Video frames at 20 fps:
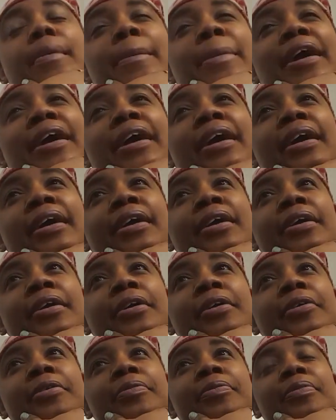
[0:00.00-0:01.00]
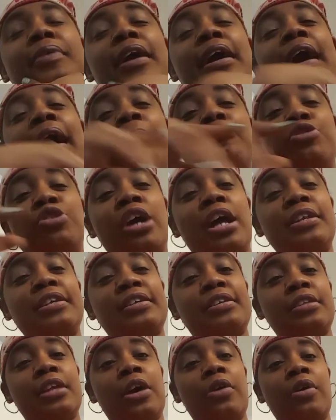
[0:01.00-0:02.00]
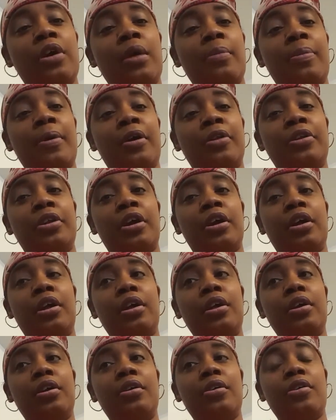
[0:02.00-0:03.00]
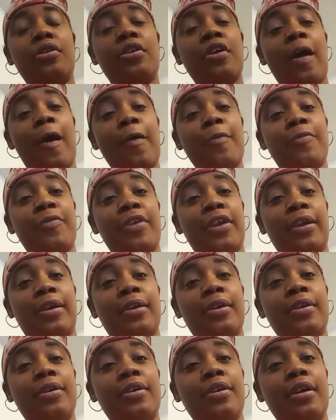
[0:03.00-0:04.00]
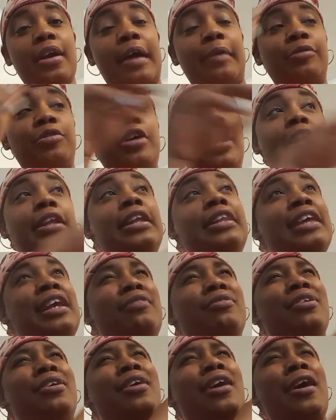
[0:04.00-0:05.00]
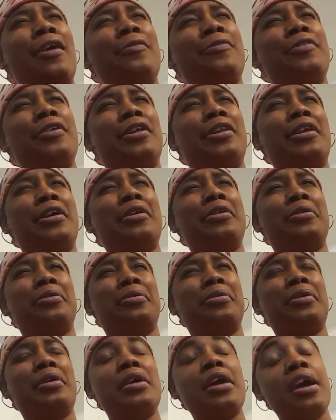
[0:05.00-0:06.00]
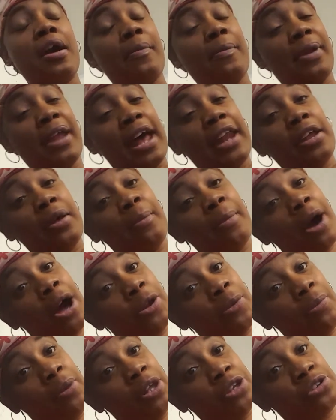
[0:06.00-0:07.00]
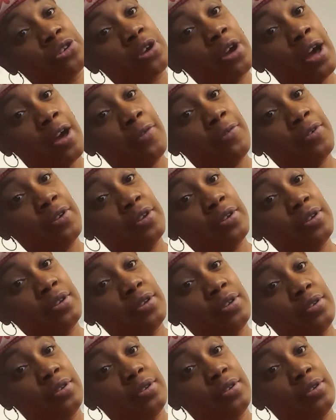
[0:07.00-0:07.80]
But um, I'm trying to slow up on the coffee. I'm trying to leave the coffee alone. But I done bought a bunch of coffee